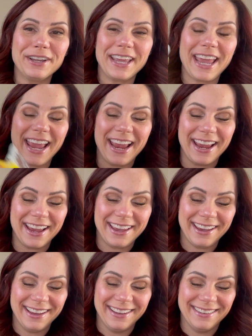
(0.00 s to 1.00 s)
cake.
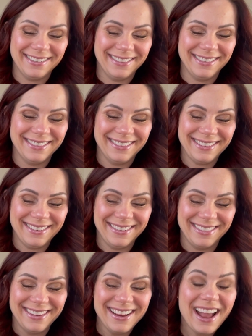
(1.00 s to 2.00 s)

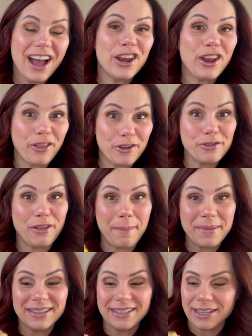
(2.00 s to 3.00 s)
Another
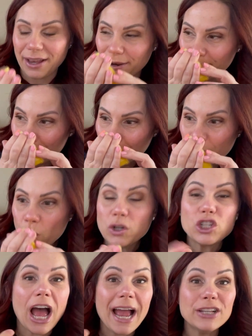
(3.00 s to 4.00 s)
lemon scent, which
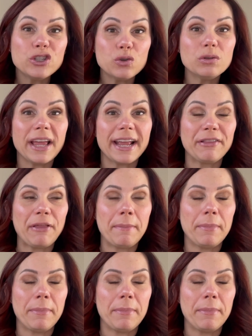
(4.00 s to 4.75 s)
I do like lemon.